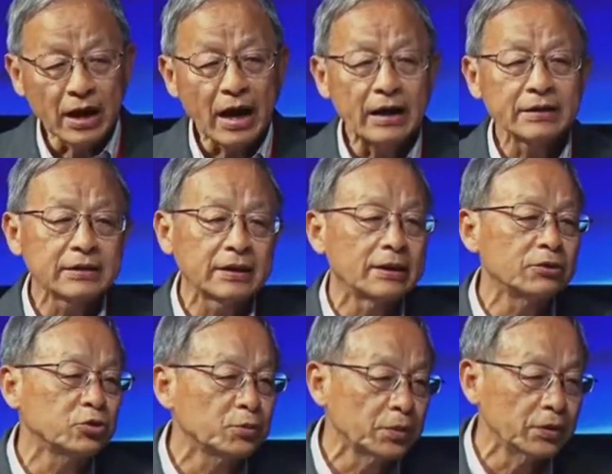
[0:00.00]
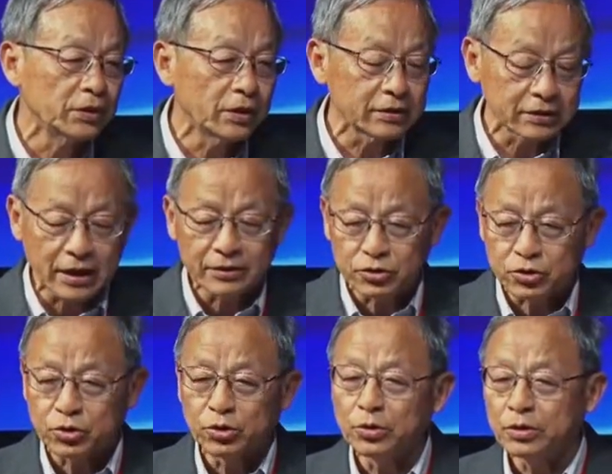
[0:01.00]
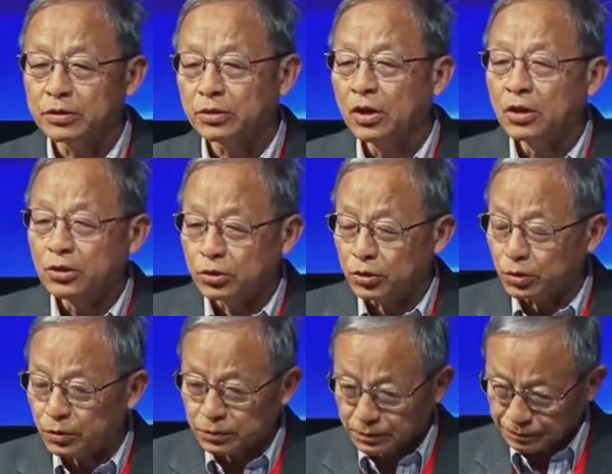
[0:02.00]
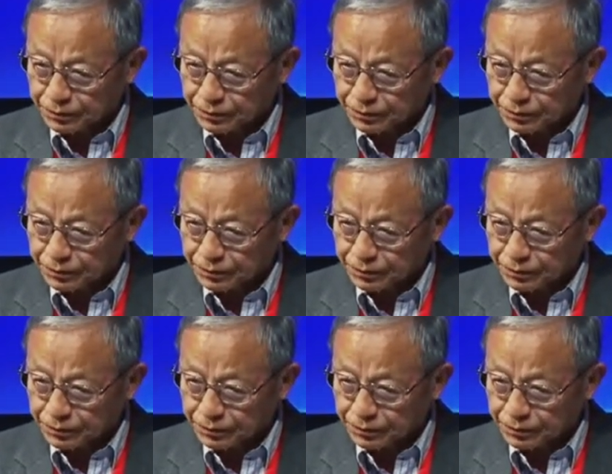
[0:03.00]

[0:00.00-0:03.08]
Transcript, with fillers: the high-tech entrepreneur is kind of skewed to